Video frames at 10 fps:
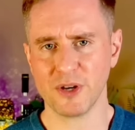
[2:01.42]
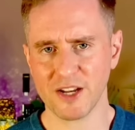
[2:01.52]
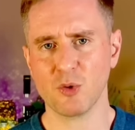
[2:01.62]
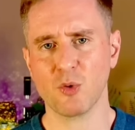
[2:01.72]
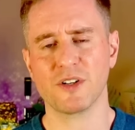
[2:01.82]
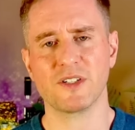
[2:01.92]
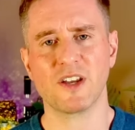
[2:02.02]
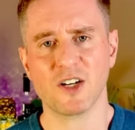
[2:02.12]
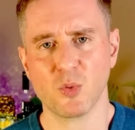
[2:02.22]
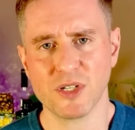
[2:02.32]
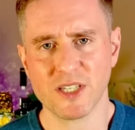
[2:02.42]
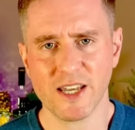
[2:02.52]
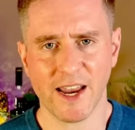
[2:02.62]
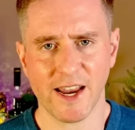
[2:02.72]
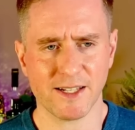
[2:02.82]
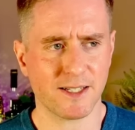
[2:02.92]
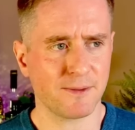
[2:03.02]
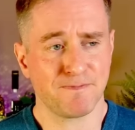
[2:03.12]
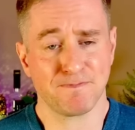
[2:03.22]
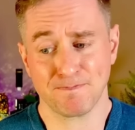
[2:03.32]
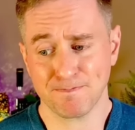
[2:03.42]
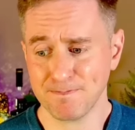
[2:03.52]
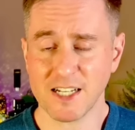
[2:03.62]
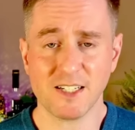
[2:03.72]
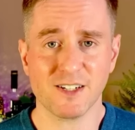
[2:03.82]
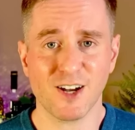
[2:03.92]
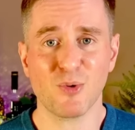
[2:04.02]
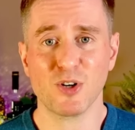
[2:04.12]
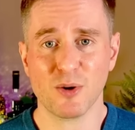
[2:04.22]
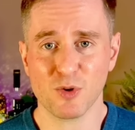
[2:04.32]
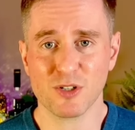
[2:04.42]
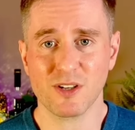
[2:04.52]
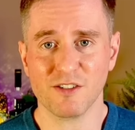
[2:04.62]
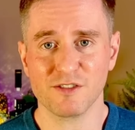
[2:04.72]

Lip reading: in the world of Scotch whiskey, and that's it. I want to try more stuff.